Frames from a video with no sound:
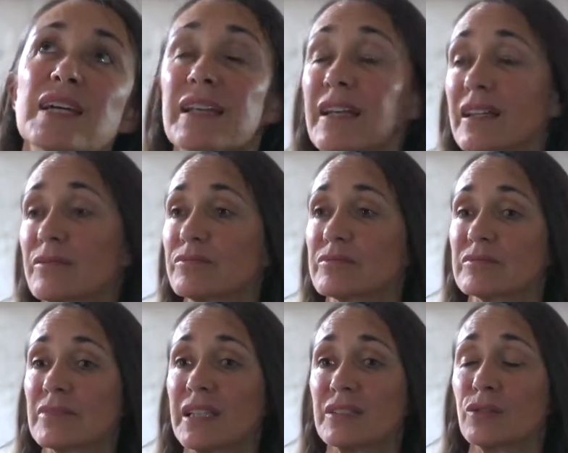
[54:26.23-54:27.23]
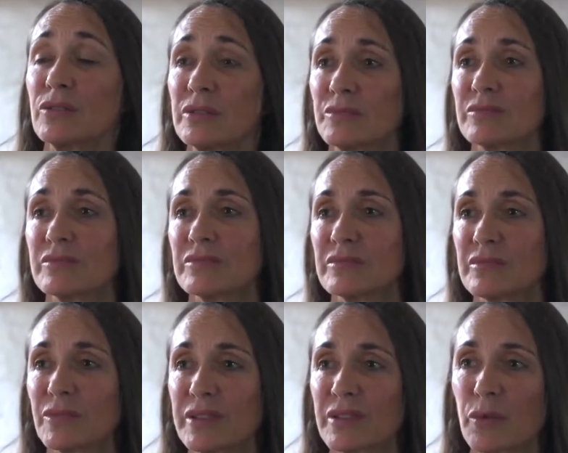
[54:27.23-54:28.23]
And I, I told them
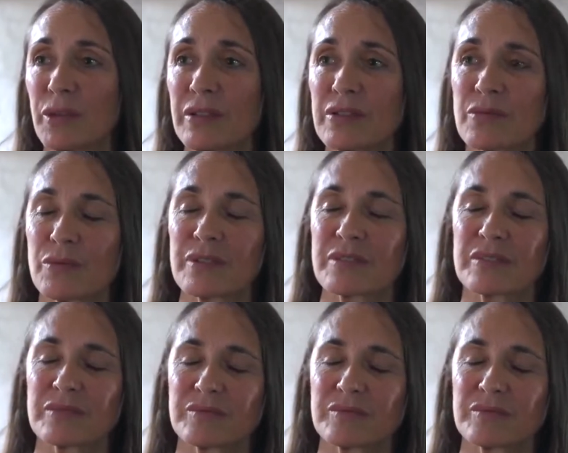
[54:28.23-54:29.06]
what their weakness was.